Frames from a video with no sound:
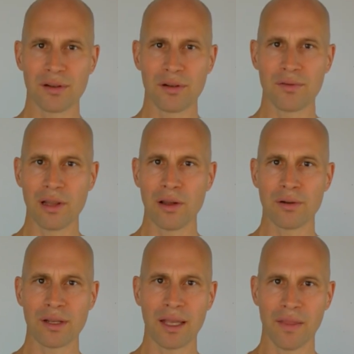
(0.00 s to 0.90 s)

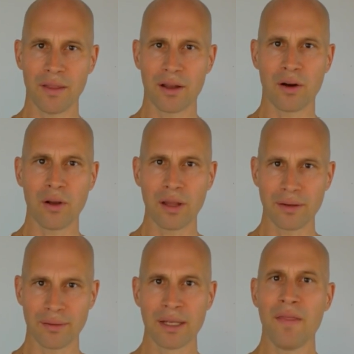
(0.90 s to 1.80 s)
overload in the colon
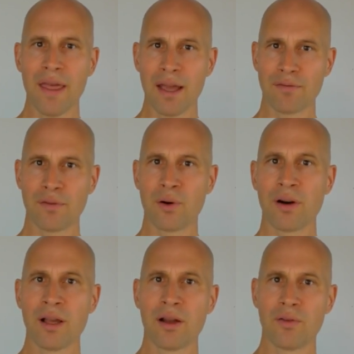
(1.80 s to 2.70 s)

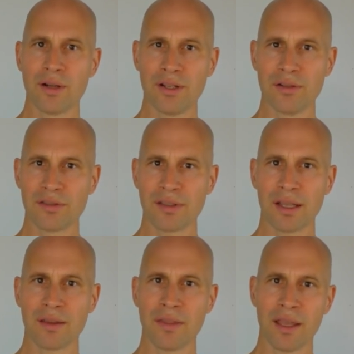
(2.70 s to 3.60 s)
therefore
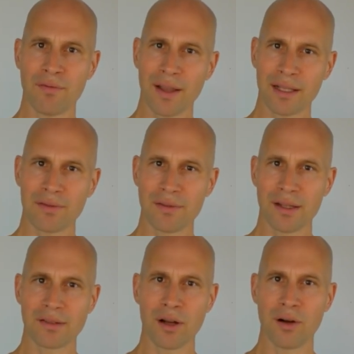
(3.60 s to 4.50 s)
reducing the
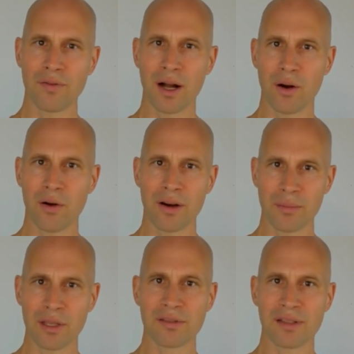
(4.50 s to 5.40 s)
effectiveness of our
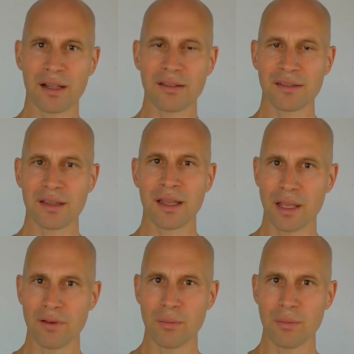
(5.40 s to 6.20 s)
immune cells even